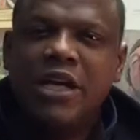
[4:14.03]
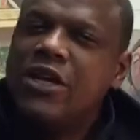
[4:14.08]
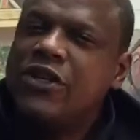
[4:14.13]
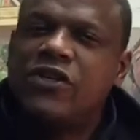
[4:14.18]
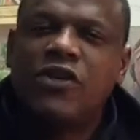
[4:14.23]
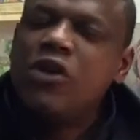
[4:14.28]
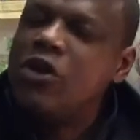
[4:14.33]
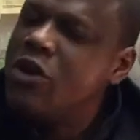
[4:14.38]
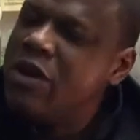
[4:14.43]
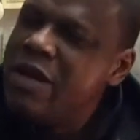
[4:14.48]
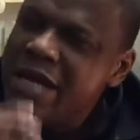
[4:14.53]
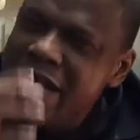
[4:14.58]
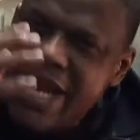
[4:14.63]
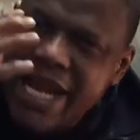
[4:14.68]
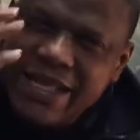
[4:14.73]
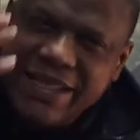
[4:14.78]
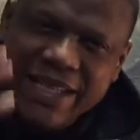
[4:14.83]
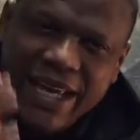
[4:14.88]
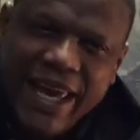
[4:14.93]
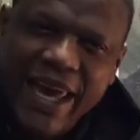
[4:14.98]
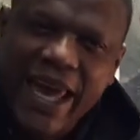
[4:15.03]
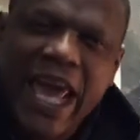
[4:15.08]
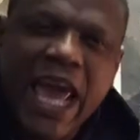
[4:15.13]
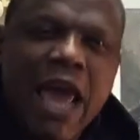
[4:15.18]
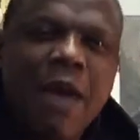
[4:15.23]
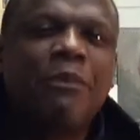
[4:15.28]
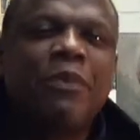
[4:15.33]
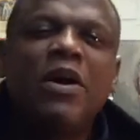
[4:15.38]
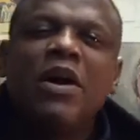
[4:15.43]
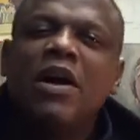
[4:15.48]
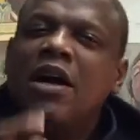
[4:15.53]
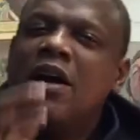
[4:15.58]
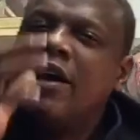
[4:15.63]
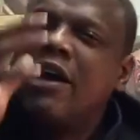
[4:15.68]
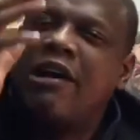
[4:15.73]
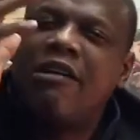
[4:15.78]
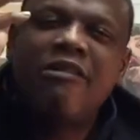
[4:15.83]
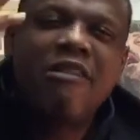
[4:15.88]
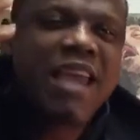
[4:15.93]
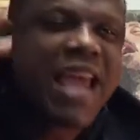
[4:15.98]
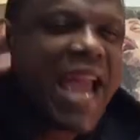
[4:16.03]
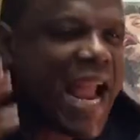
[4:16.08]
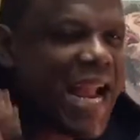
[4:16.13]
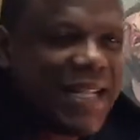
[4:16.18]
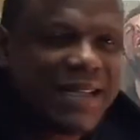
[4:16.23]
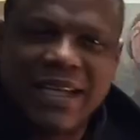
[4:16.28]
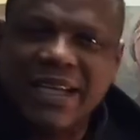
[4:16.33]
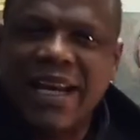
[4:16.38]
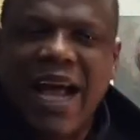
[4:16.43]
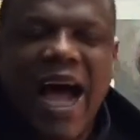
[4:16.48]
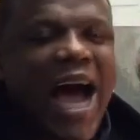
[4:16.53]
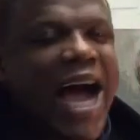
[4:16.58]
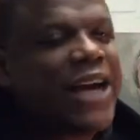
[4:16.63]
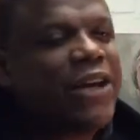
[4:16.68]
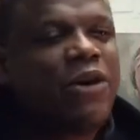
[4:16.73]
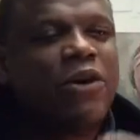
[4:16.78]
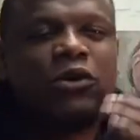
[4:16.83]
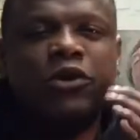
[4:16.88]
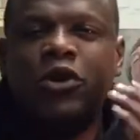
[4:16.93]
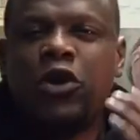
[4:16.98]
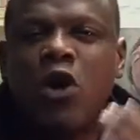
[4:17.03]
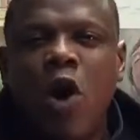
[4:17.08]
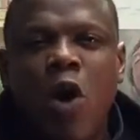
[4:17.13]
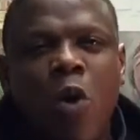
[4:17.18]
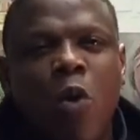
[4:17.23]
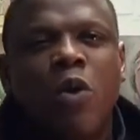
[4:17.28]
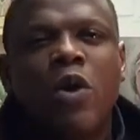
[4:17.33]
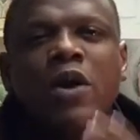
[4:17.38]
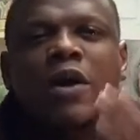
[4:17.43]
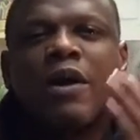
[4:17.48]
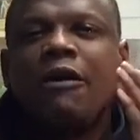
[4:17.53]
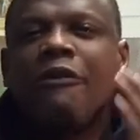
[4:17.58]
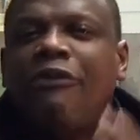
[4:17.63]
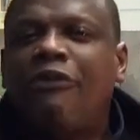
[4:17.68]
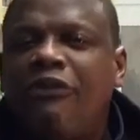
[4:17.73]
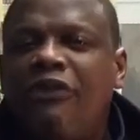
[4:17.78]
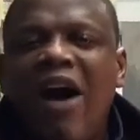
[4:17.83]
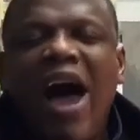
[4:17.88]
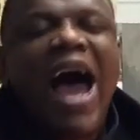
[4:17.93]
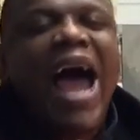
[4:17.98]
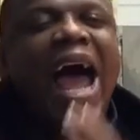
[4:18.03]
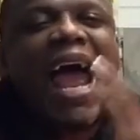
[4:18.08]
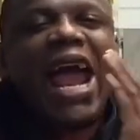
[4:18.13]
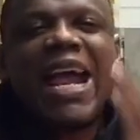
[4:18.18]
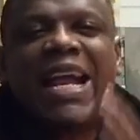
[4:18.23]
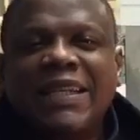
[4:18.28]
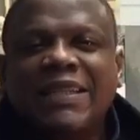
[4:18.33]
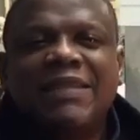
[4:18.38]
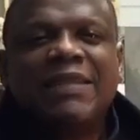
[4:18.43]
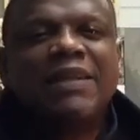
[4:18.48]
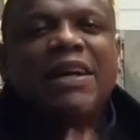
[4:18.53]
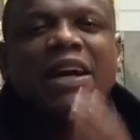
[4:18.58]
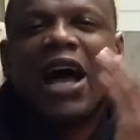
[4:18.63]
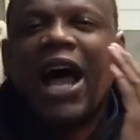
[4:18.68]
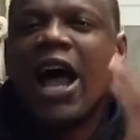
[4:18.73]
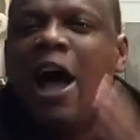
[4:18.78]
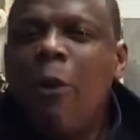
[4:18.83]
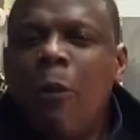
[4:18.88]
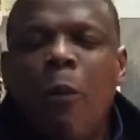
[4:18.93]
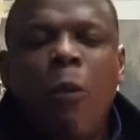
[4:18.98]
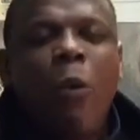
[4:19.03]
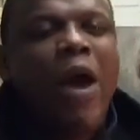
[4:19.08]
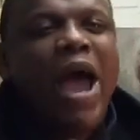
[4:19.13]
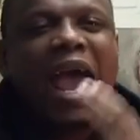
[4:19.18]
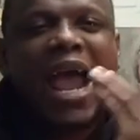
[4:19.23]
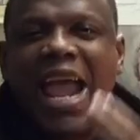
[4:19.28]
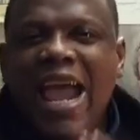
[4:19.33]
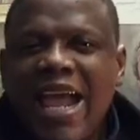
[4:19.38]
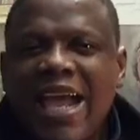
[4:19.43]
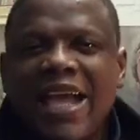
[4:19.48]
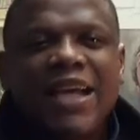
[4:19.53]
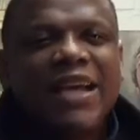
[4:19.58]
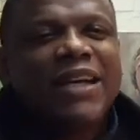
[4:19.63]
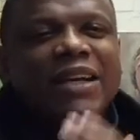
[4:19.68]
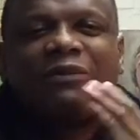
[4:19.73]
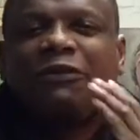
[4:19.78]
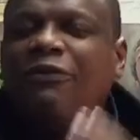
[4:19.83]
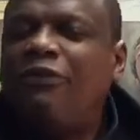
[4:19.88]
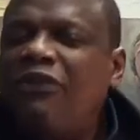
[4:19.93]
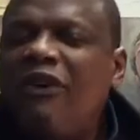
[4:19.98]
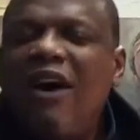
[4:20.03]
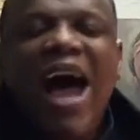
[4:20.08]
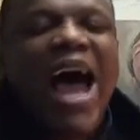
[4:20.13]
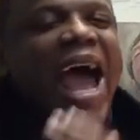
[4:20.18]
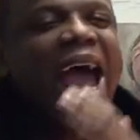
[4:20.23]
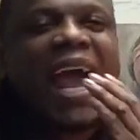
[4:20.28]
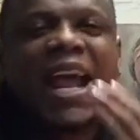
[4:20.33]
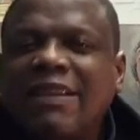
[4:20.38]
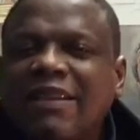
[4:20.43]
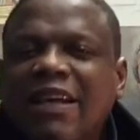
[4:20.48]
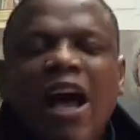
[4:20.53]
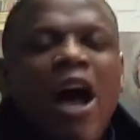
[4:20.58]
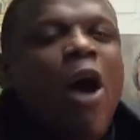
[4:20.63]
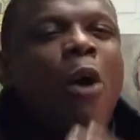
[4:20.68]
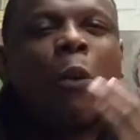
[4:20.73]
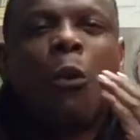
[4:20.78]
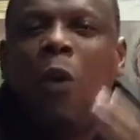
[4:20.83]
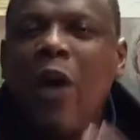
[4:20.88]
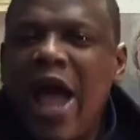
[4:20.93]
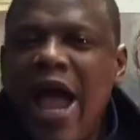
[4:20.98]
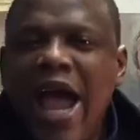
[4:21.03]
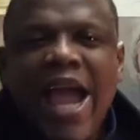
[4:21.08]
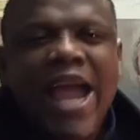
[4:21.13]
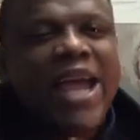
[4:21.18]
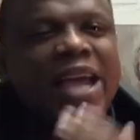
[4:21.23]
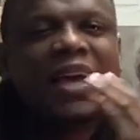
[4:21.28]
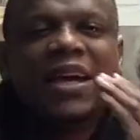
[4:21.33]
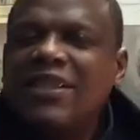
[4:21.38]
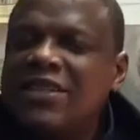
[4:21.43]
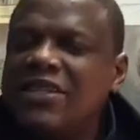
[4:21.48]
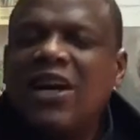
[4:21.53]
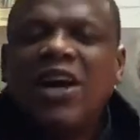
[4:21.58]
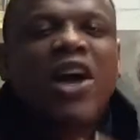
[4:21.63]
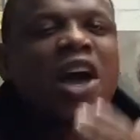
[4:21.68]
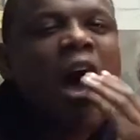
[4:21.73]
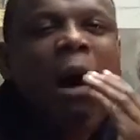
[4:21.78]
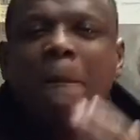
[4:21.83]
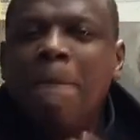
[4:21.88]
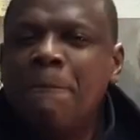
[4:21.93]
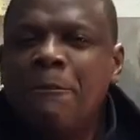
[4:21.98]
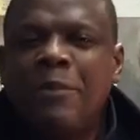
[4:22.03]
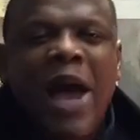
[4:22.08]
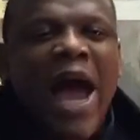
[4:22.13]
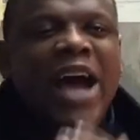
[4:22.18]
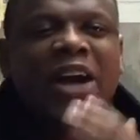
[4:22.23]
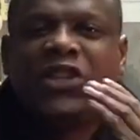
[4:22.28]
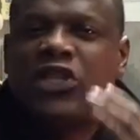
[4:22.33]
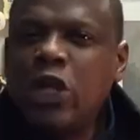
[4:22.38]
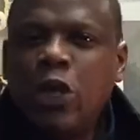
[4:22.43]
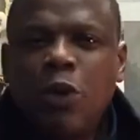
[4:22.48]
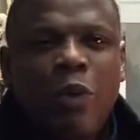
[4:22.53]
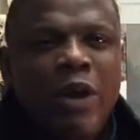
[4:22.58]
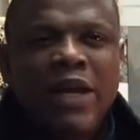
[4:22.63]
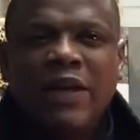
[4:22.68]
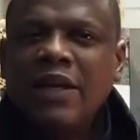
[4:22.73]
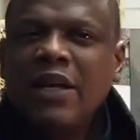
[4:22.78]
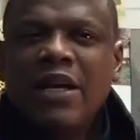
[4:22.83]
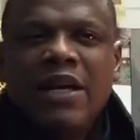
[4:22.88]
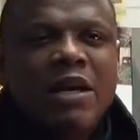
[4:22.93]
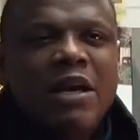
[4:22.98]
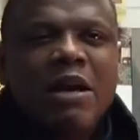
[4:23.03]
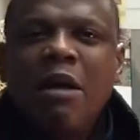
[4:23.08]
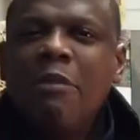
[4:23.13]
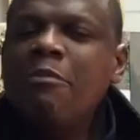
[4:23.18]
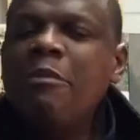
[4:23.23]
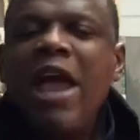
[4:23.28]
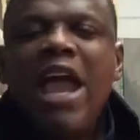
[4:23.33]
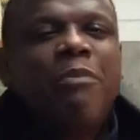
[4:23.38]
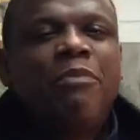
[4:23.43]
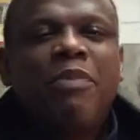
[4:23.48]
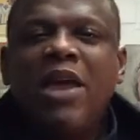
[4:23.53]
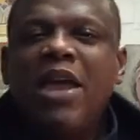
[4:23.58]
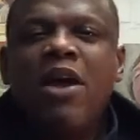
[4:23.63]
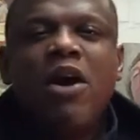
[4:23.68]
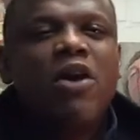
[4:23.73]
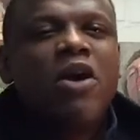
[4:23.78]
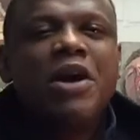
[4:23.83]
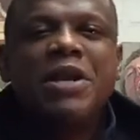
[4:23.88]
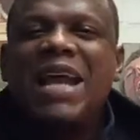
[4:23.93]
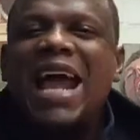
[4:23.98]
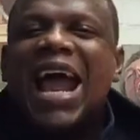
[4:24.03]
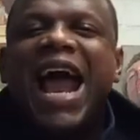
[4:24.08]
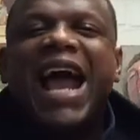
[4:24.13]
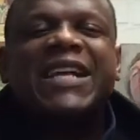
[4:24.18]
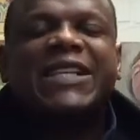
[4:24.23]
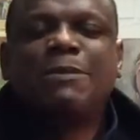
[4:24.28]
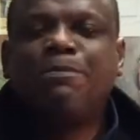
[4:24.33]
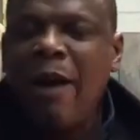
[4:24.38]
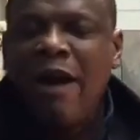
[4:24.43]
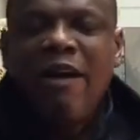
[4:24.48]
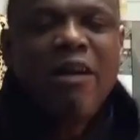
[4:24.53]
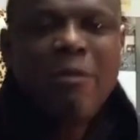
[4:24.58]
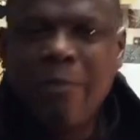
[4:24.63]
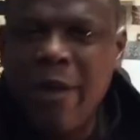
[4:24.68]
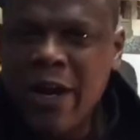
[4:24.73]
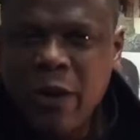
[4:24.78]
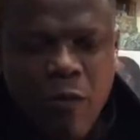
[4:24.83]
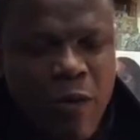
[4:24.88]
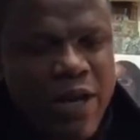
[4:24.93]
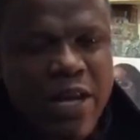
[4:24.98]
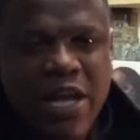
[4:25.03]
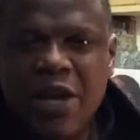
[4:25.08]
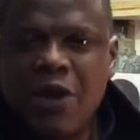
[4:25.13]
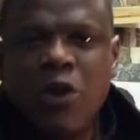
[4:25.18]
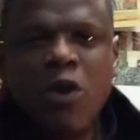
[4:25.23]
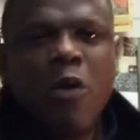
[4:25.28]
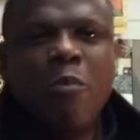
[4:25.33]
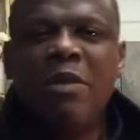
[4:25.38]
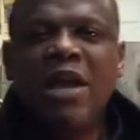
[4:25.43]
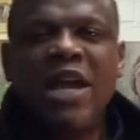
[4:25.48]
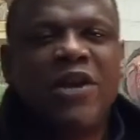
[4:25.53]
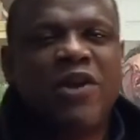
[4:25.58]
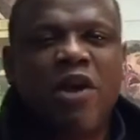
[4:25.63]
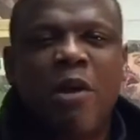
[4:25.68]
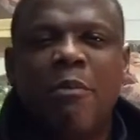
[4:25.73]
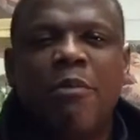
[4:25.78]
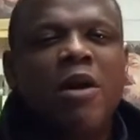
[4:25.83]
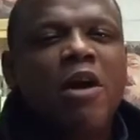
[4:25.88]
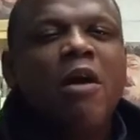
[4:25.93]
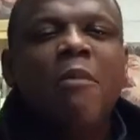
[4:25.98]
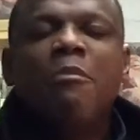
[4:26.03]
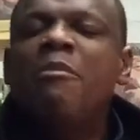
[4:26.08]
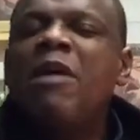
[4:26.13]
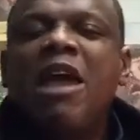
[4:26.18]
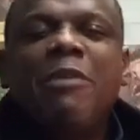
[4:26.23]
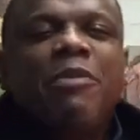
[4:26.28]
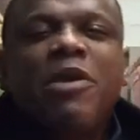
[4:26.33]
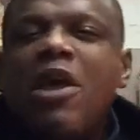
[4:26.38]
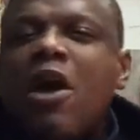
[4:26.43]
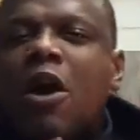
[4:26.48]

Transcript: So you need to keep creating. I don't know. Find a way. Find a way to come back to it. Maybe you're going to experiment with a new medium. Maybe